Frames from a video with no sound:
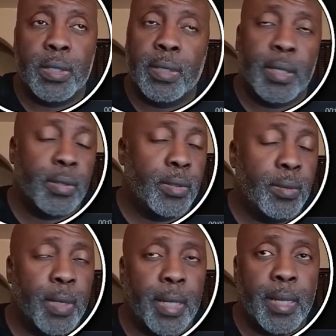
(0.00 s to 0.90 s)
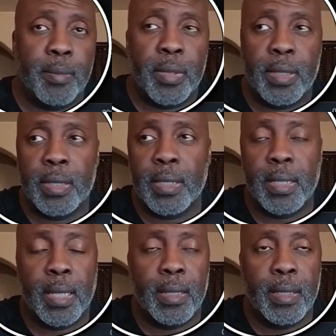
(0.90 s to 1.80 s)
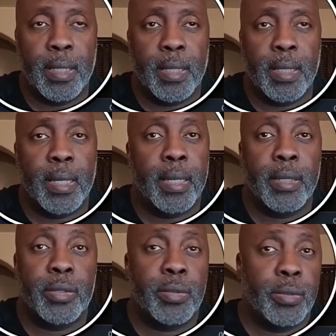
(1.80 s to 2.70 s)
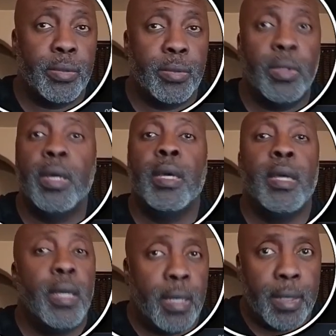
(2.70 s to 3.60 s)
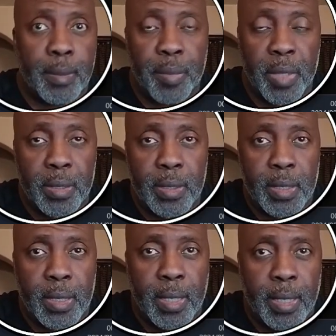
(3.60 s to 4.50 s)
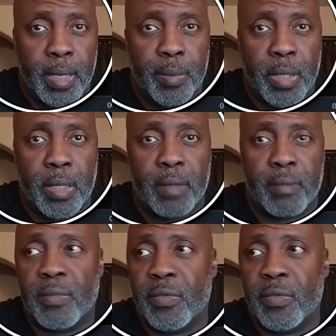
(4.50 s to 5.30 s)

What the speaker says: I don't know what happened, and then I had to rebuild the lab again.